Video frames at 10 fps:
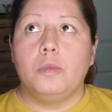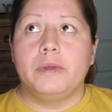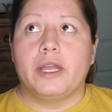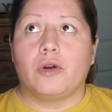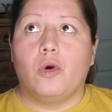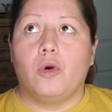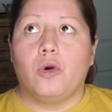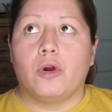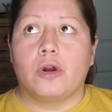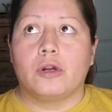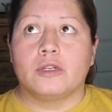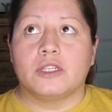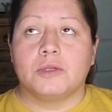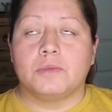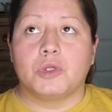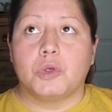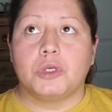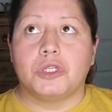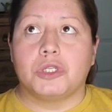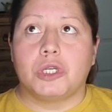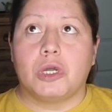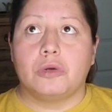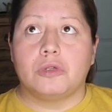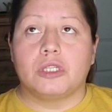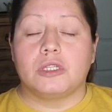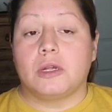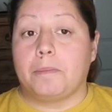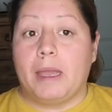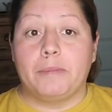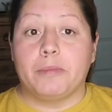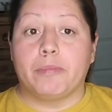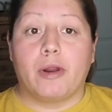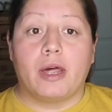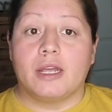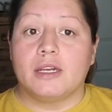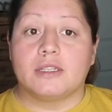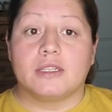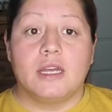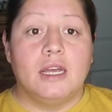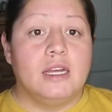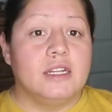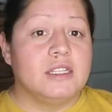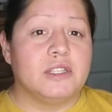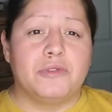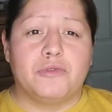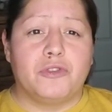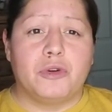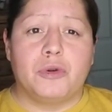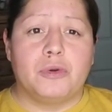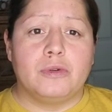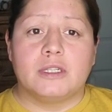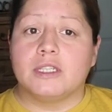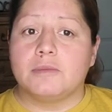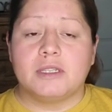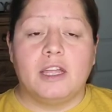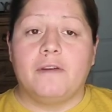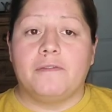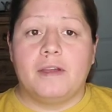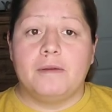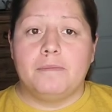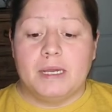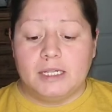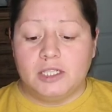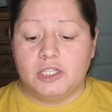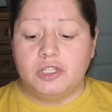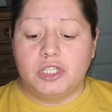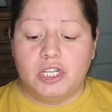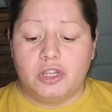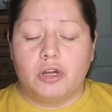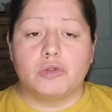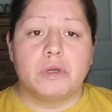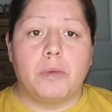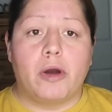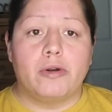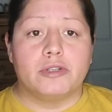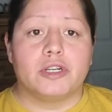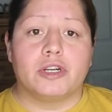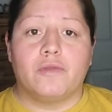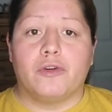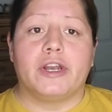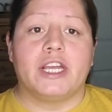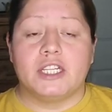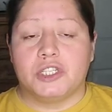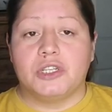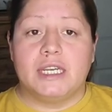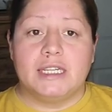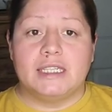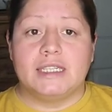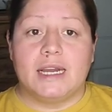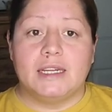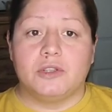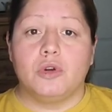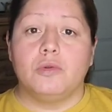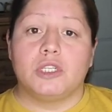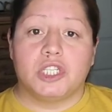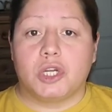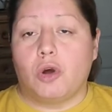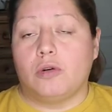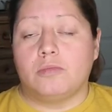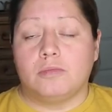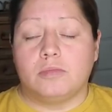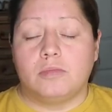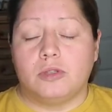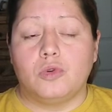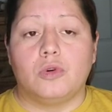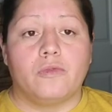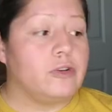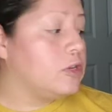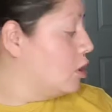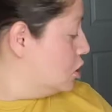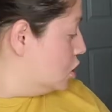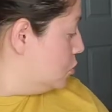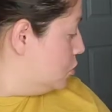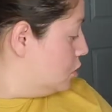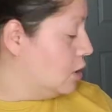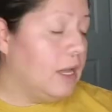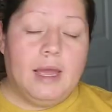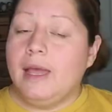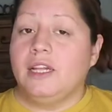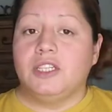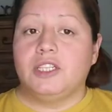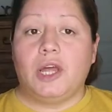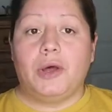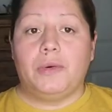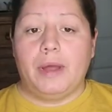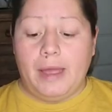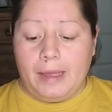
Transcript: decor, some storage totes, some paper products, some foods, some stuff, because usually those remodels are converting into NCI store, which is a home store for Dollar General. So